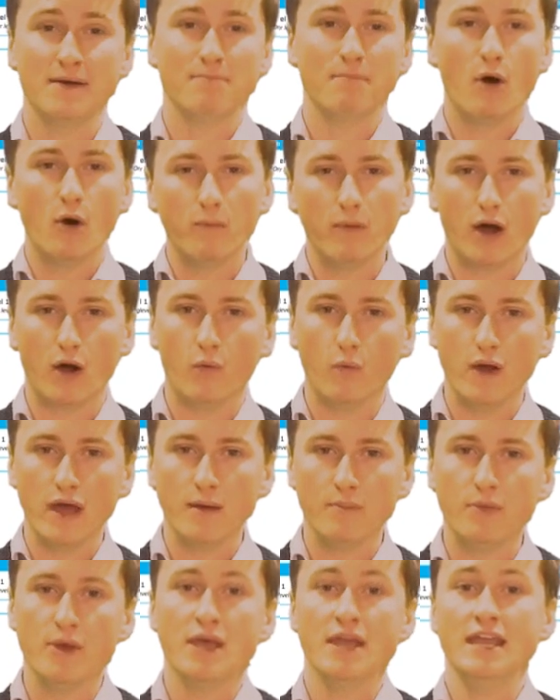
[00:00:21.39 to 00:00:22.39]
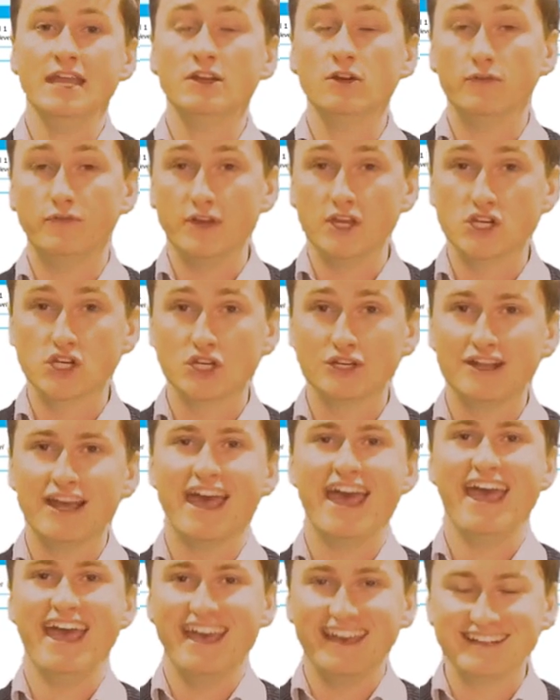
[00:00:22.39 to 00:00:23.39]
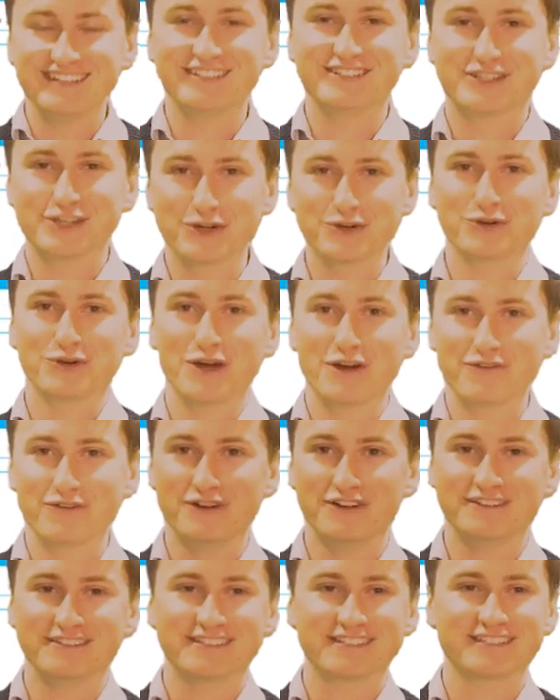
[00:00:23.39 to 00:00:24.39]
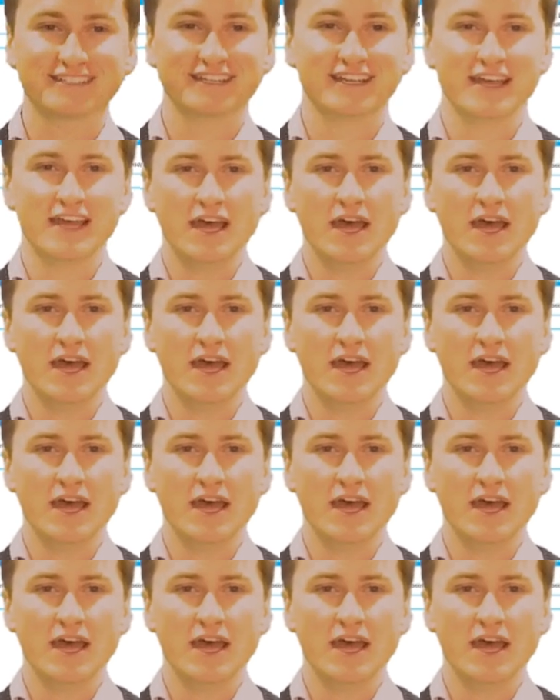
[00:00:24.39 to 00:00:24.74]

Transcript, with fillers: mobile web, innovation, and internal governance